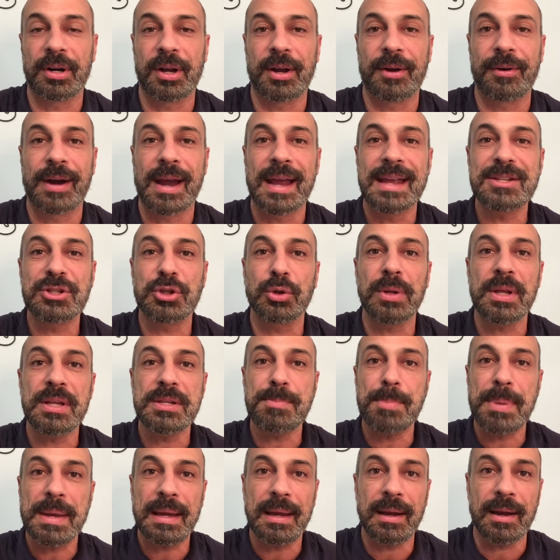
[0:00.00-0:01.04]
All right, so let's
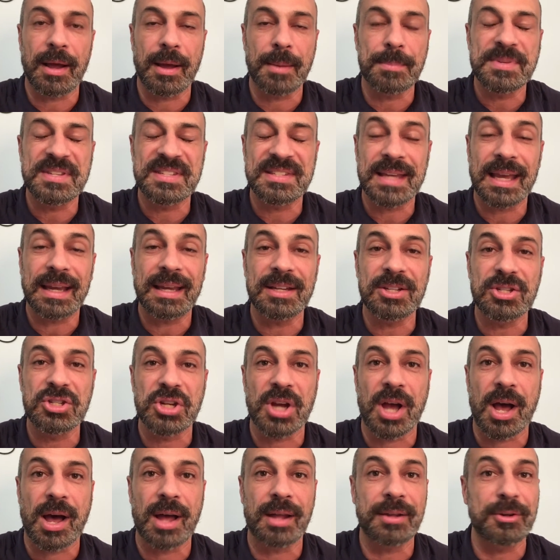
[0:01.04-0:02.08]
pick it up. 2
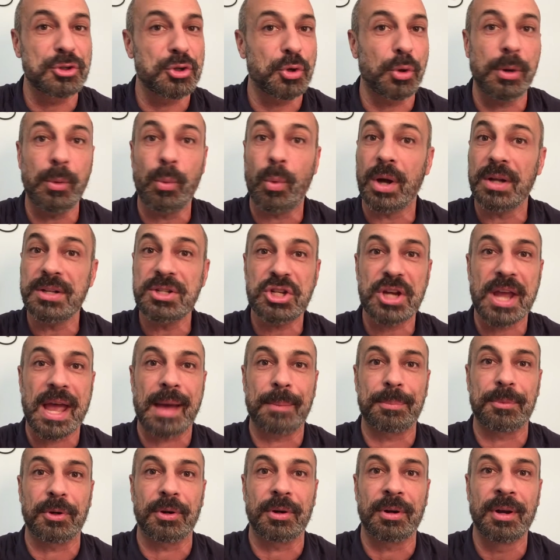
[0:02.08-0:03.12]
John, there's only one
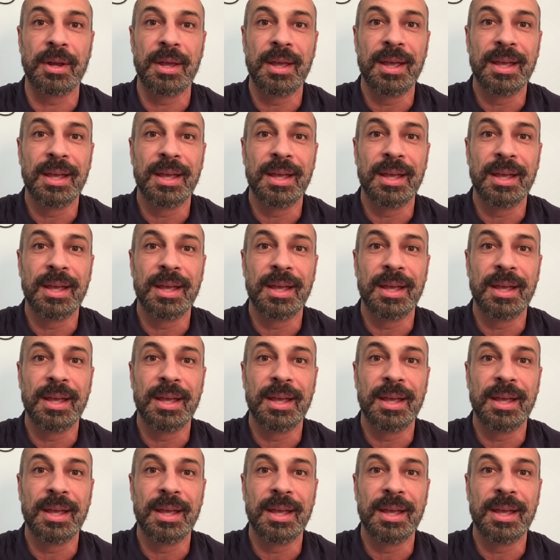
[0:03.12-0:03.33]
chapter.